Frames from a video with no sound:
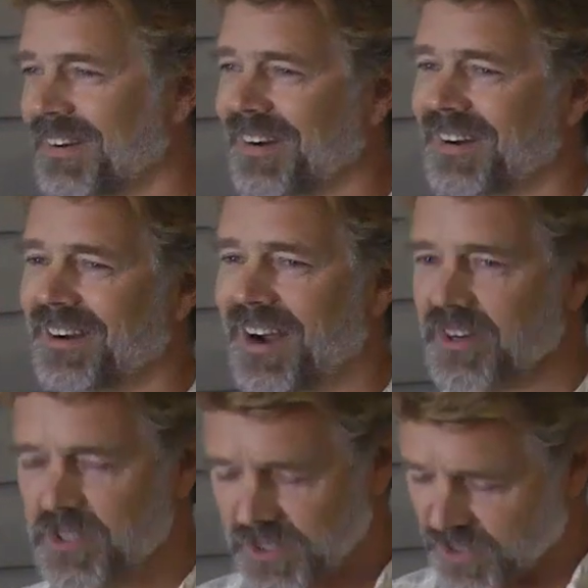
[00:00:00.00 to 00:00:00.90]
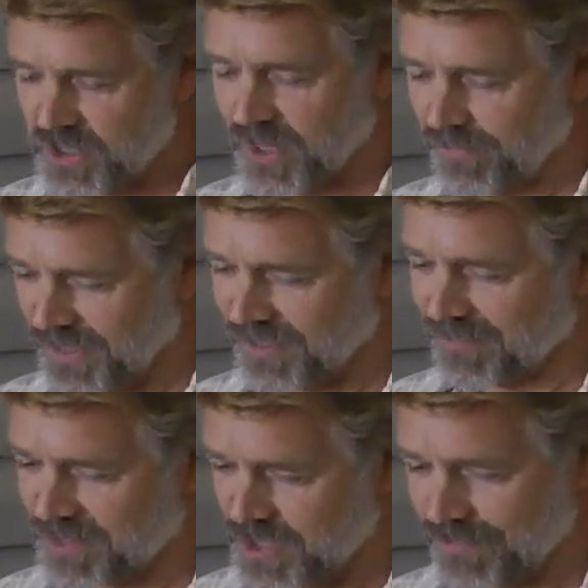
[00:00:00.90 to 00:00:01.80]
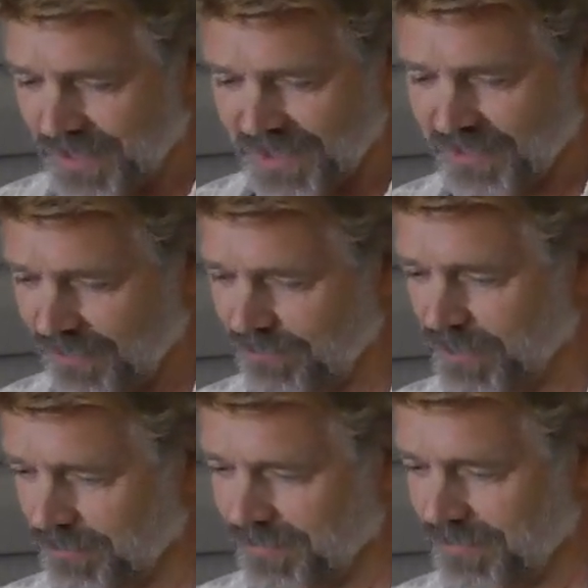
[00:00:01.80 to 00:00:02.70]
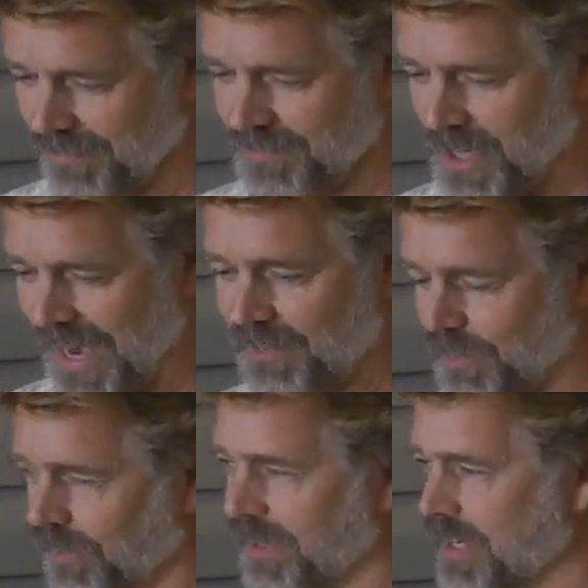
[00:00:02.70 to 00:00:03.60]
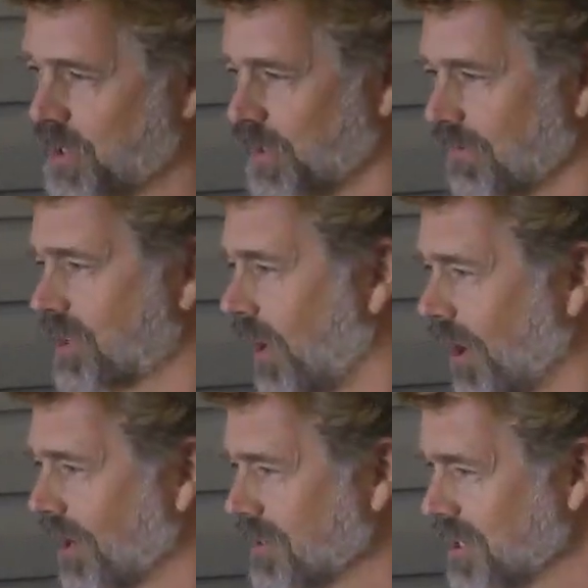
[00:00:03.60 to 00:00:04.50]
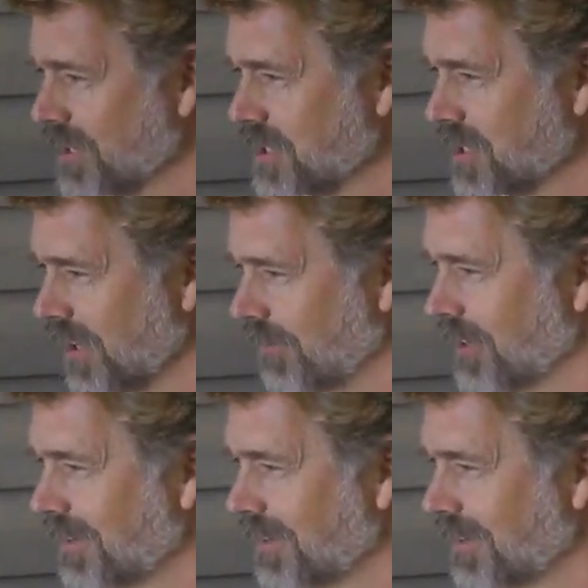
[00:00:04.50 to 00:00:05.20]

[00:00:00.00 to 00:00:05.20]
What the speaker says: There's something, I love the tactile nature of cards. I just love it.